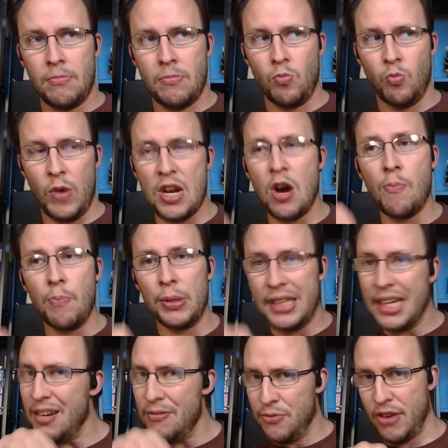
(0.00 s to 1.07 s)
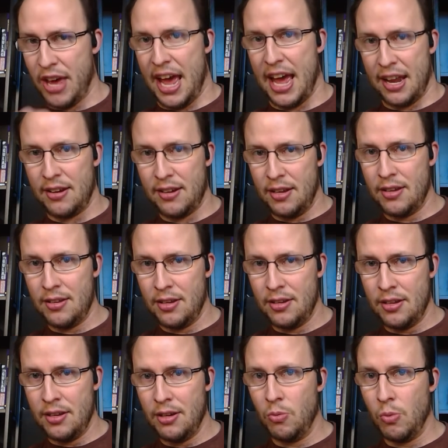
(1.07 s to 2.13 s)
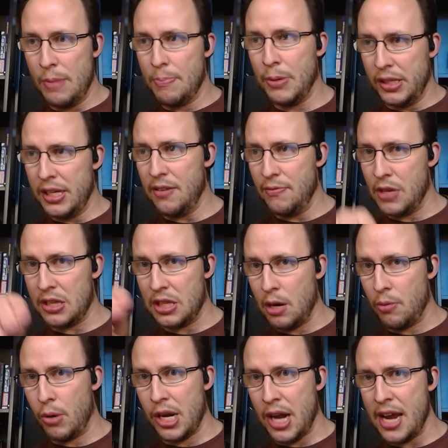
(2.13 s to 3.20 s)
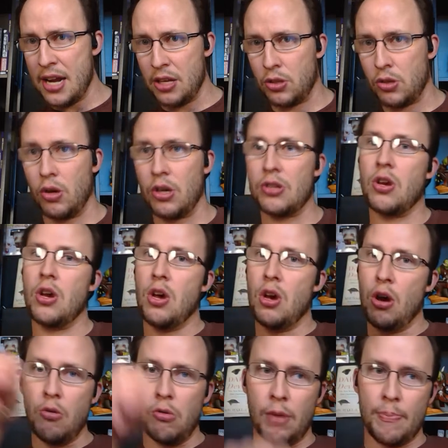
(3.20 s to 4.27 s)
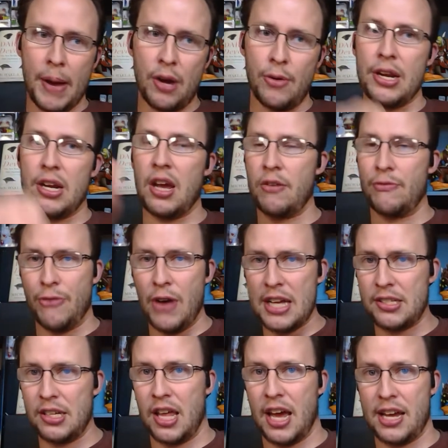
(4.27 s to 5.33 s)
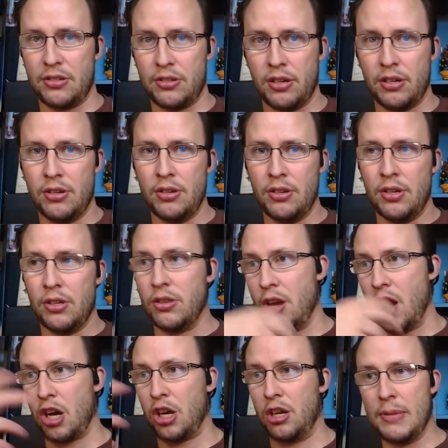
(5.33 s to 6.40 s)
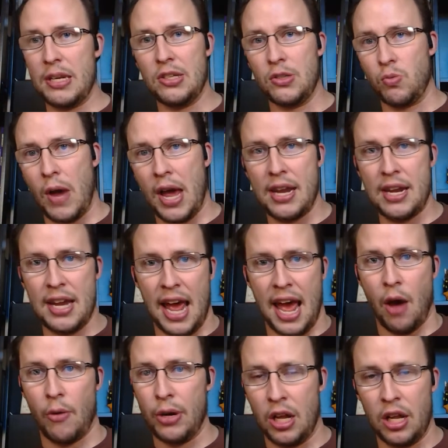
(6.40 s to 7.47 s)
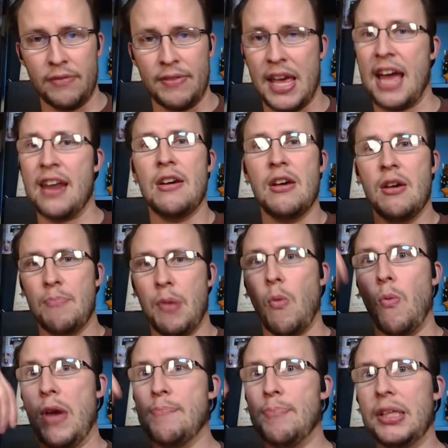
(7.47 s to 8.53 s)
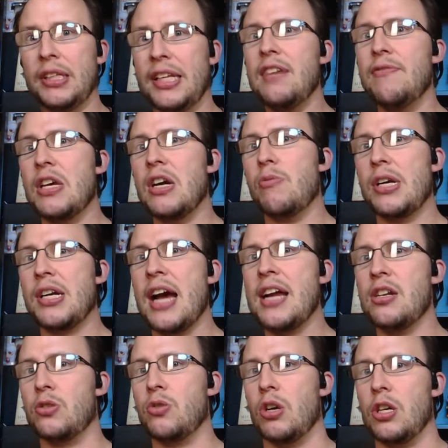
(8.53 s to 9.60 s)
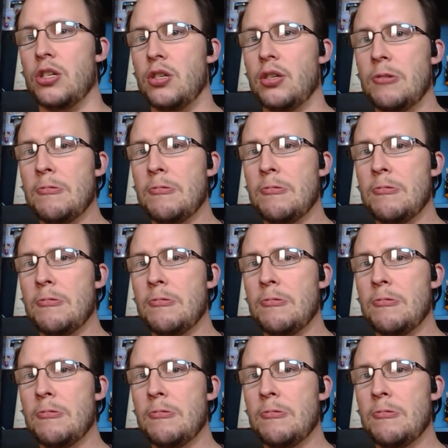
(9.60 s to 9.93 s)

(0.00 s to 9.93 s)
We don't believe that. We believe that there were dinosaurs who were buried and fossilized. The argument is when and how and all of that, but we believe there were dinosaurs.